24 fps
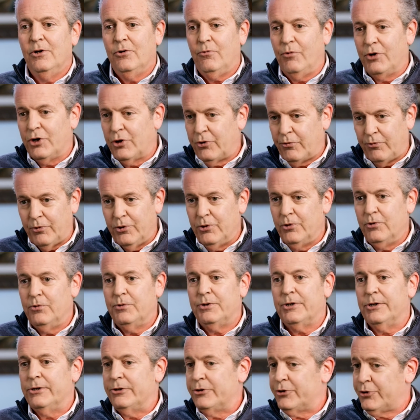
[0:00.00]

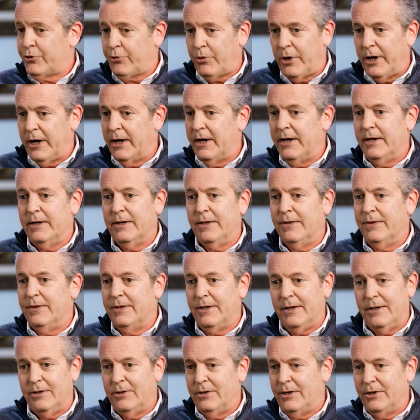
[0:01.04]
recruit and train
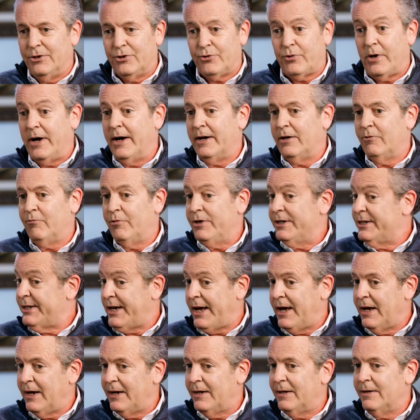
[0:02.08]
and try to
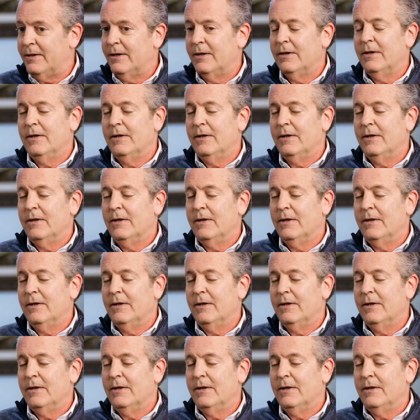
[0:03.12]
retain